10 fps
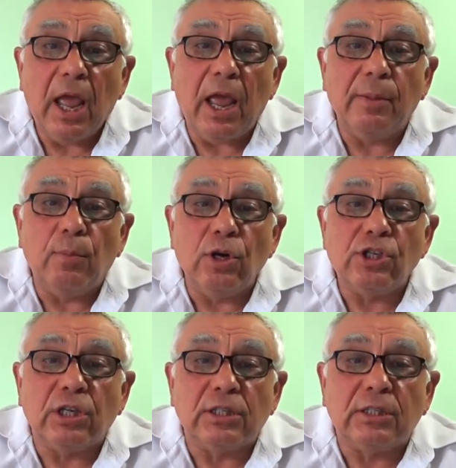And
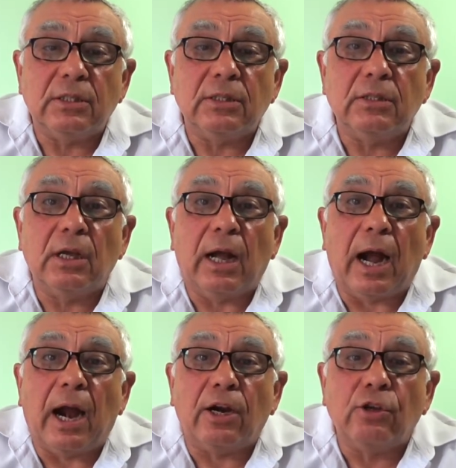Moshe
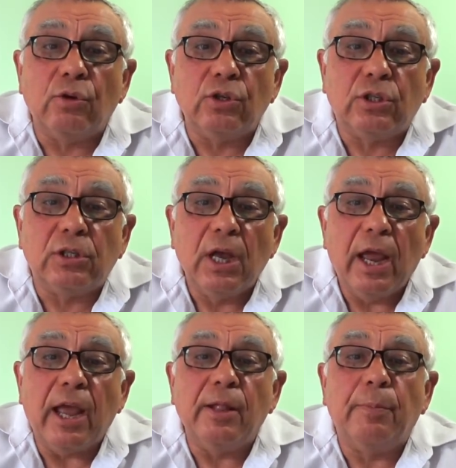argues
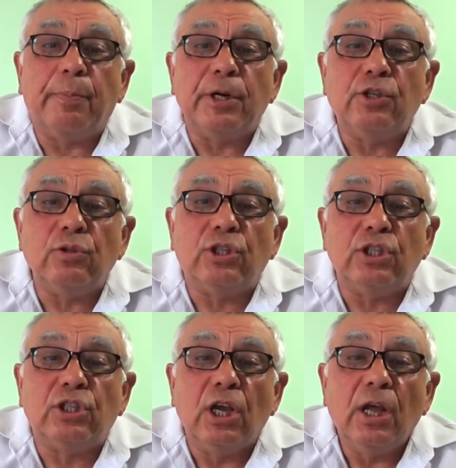and
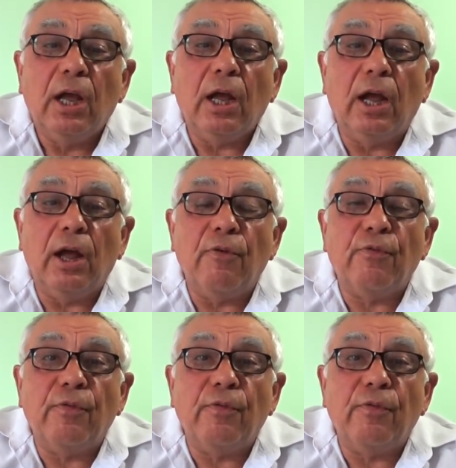produces uh,